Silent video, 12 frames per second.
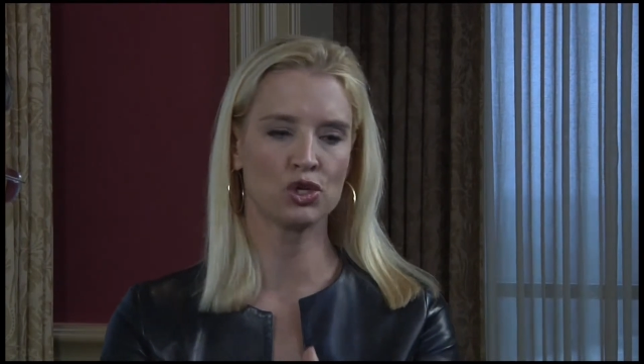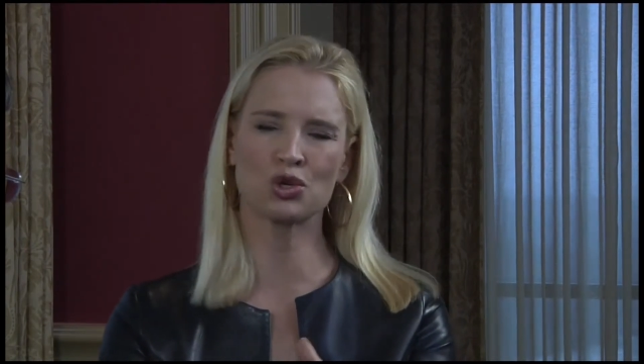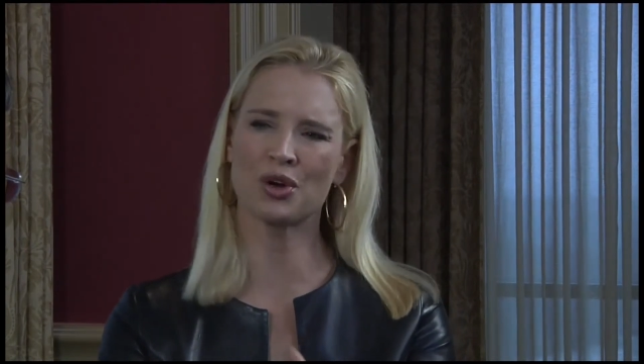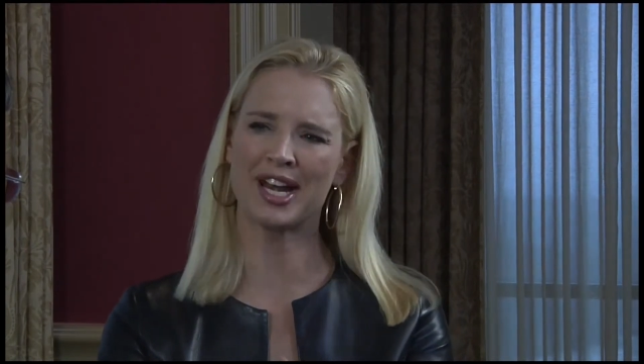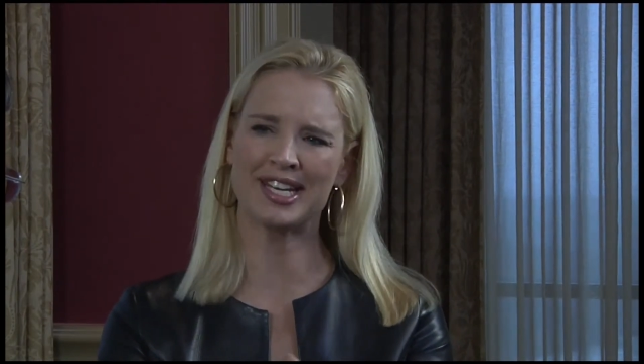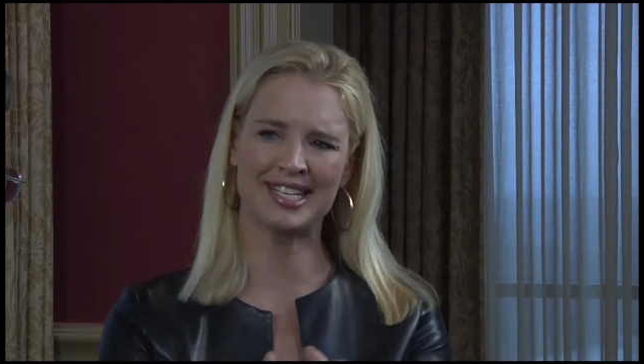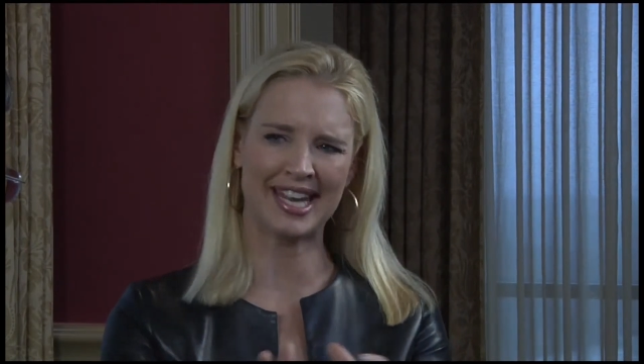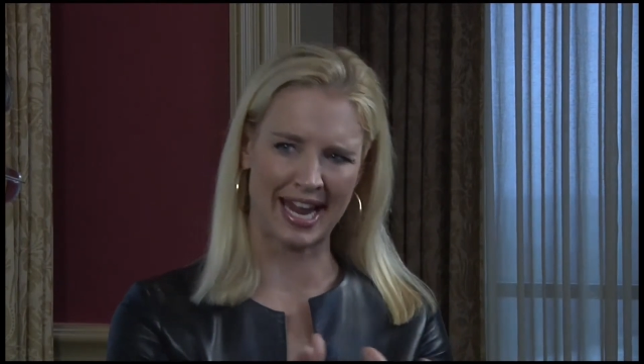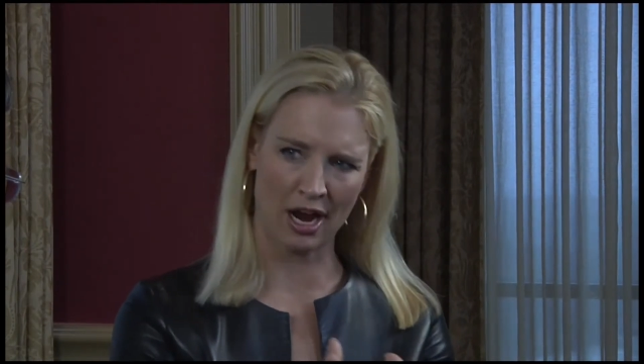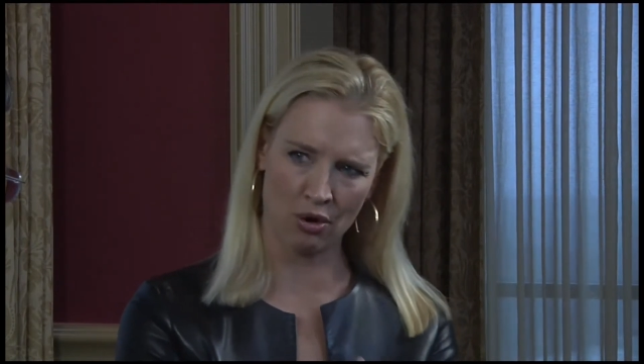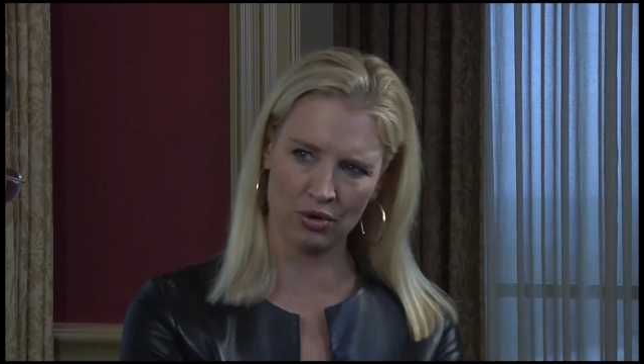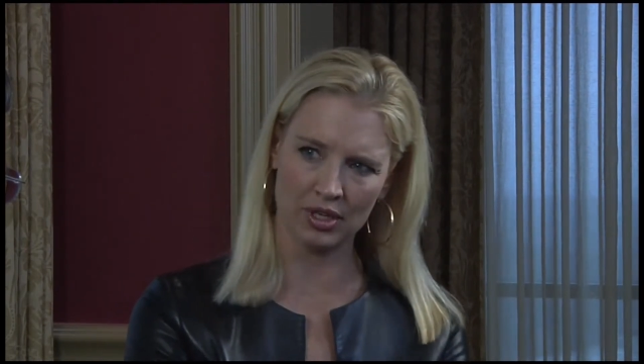trend
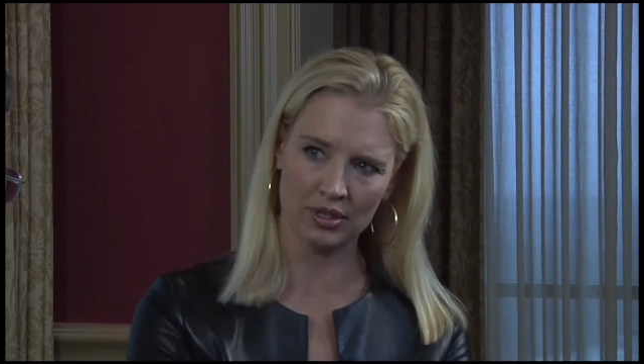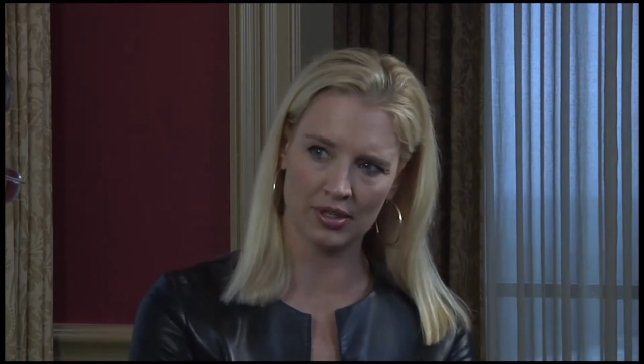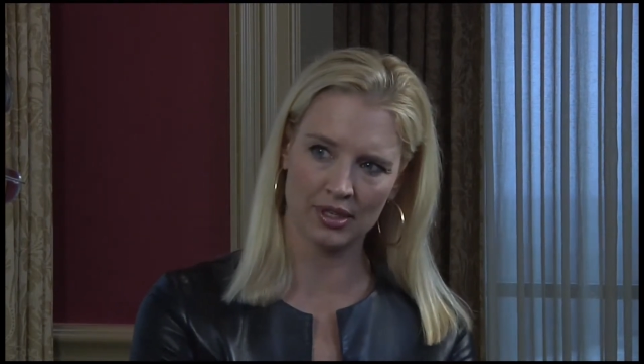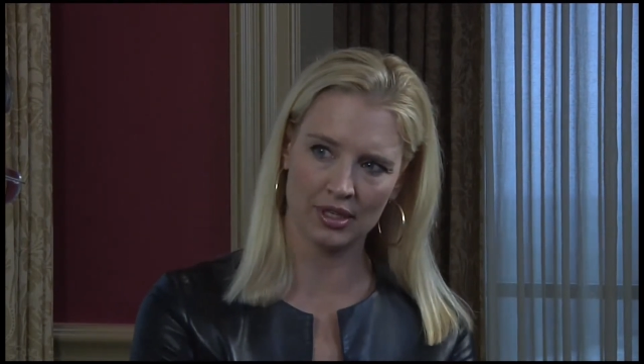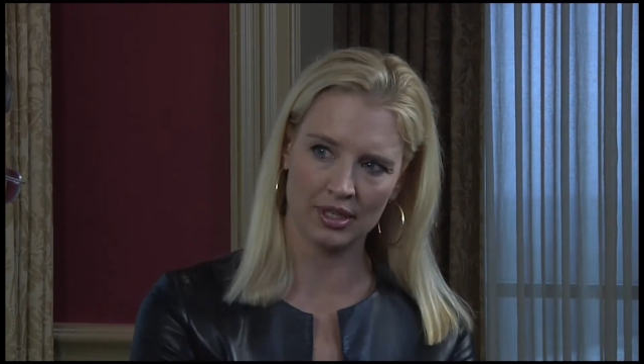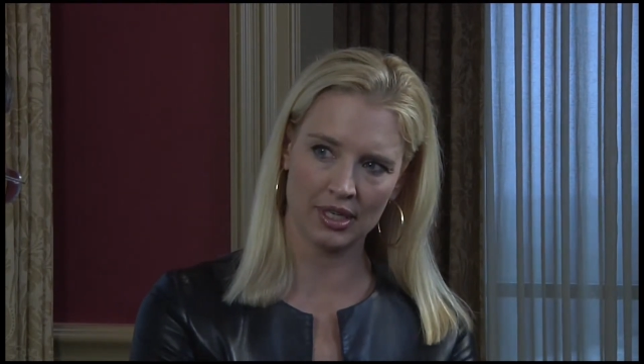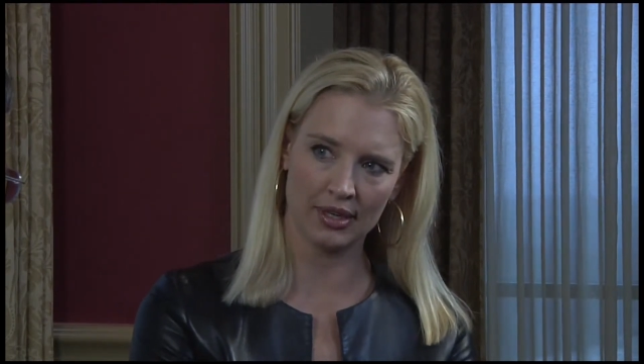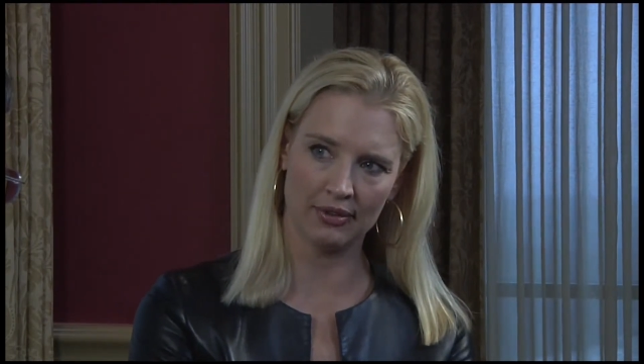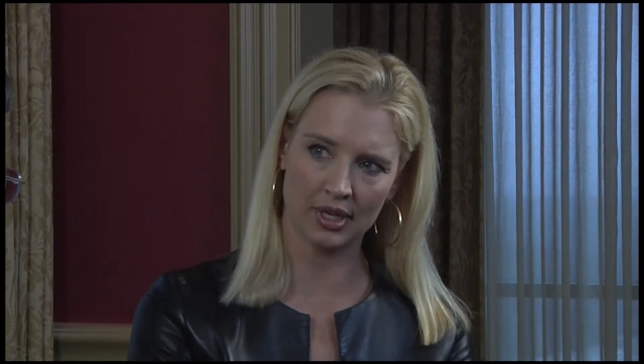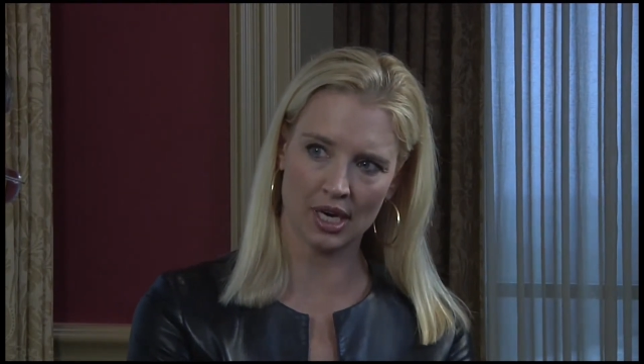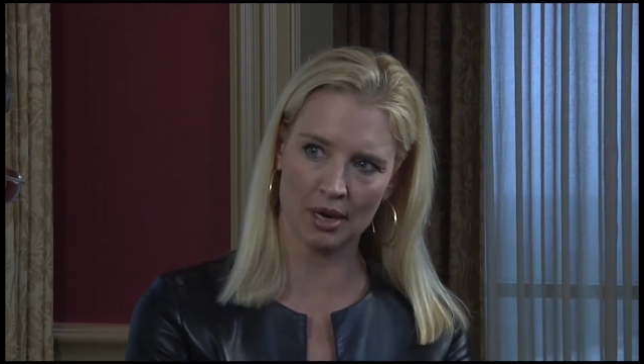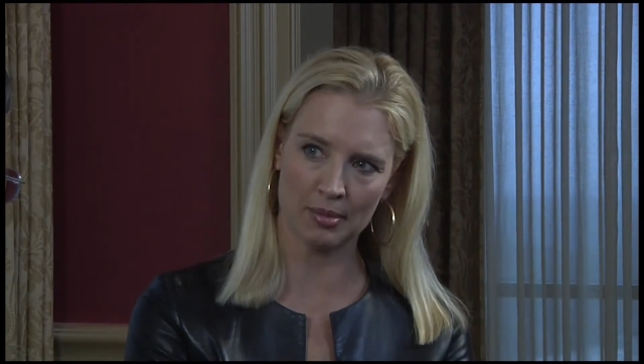down
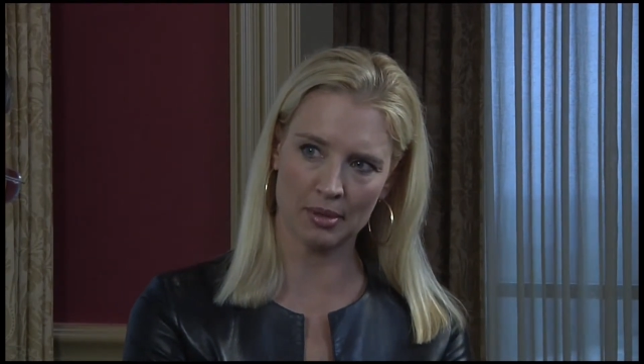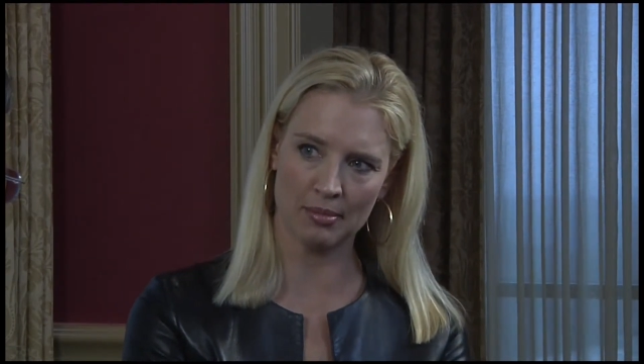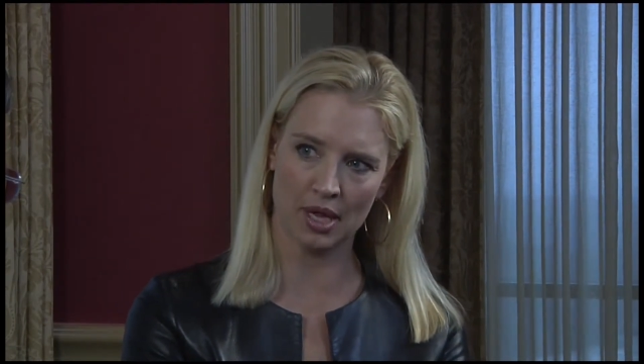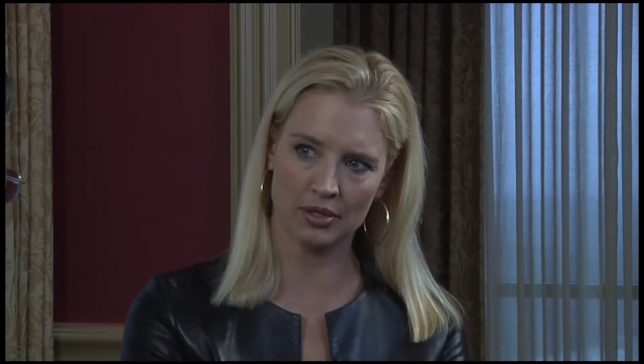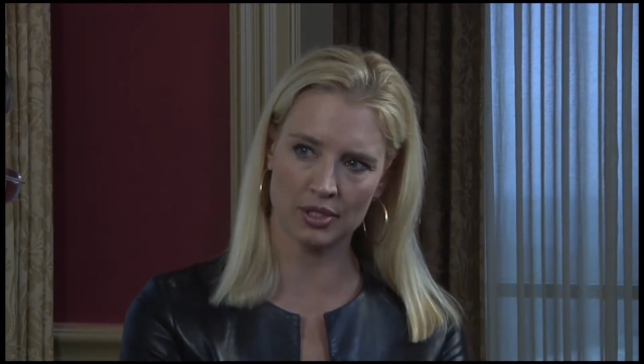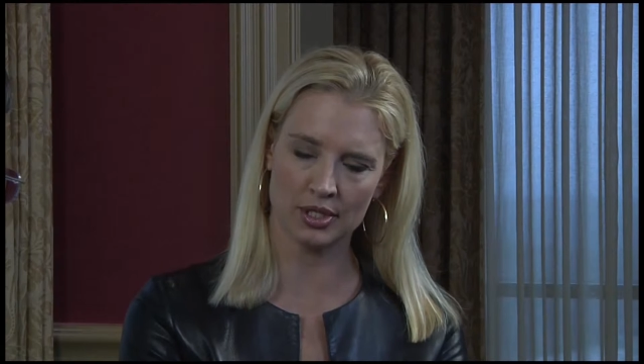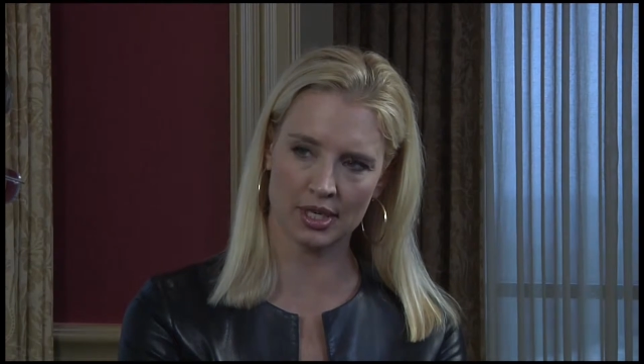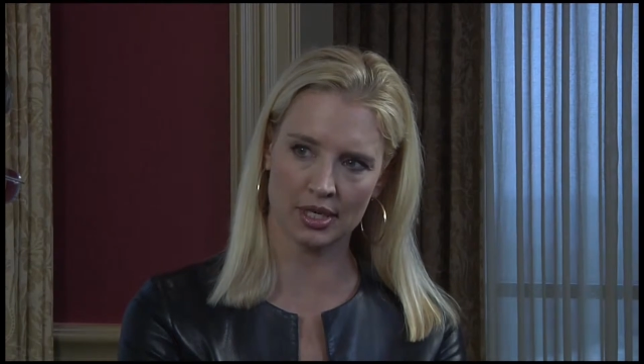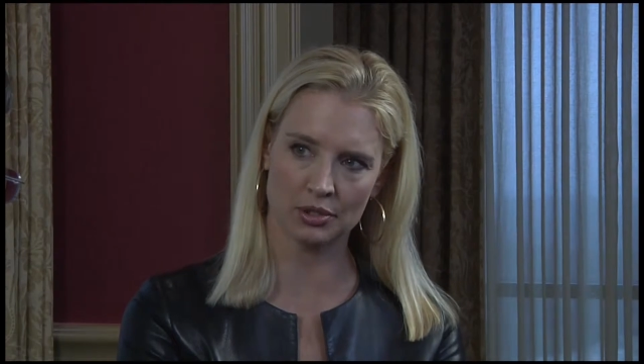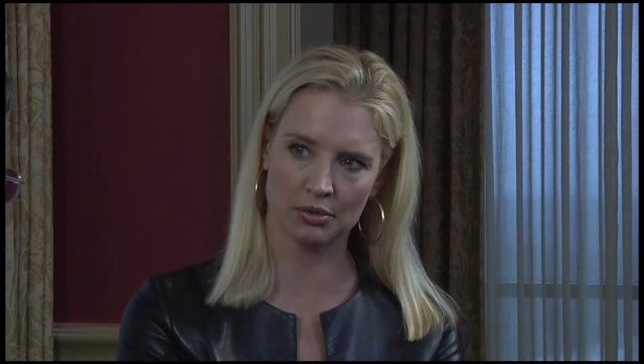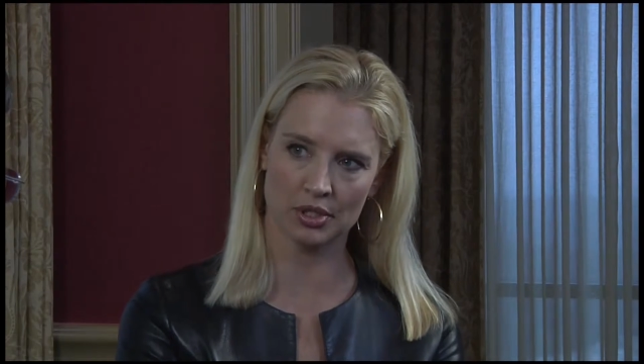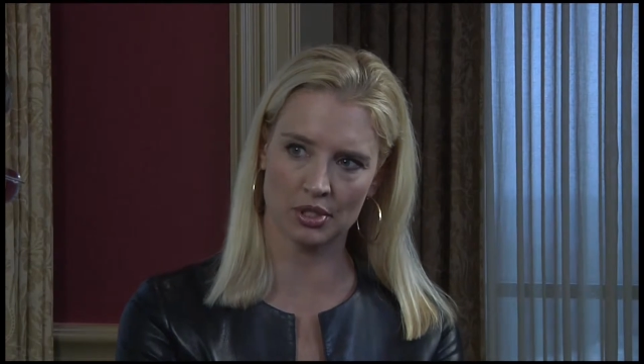in the coming months as a